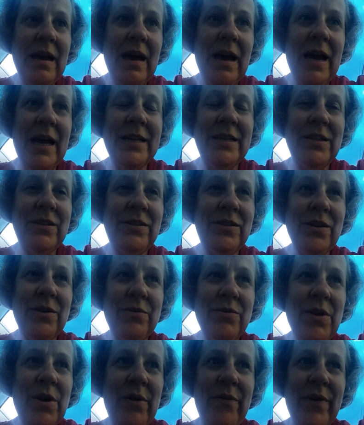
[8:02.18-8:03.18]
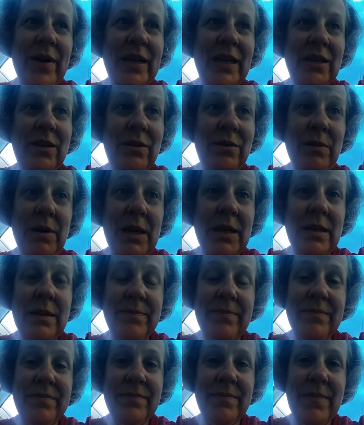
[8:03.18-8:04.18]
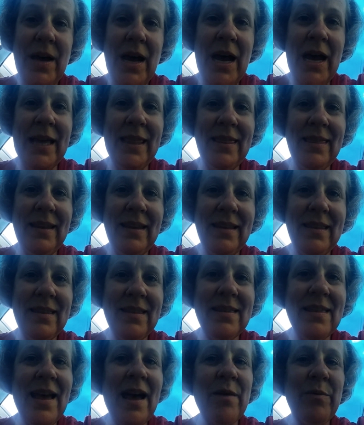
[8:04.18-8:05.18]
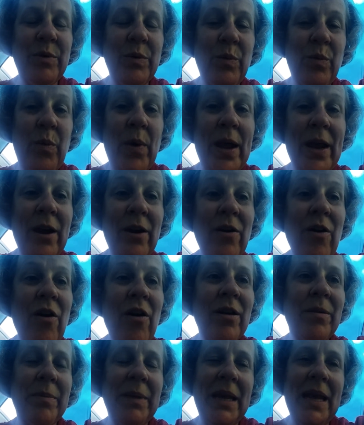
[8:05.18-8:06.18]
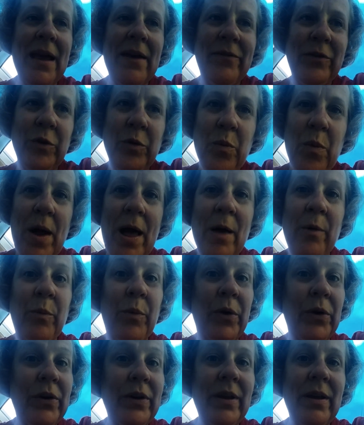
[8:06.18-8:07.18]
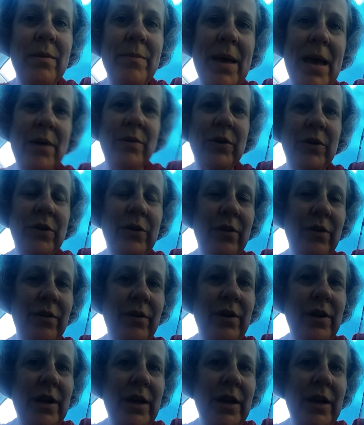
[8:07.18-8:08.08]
I just don't know if I can do it. I think that that would wear on me after a while, worrying about her.